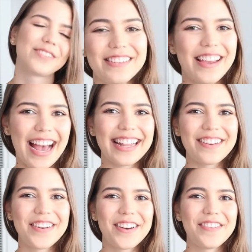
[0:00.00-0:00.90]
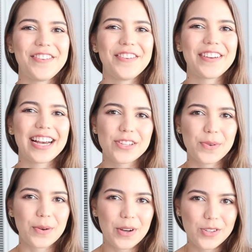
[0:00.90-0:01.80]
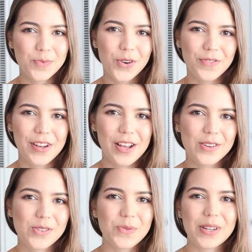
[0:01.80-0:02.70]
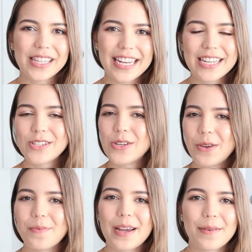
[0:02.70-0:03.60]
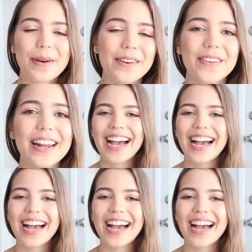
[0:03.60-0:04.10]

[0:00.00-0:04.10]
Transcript: So yeah, let me know if you guys want to watch more videos related to my apartment.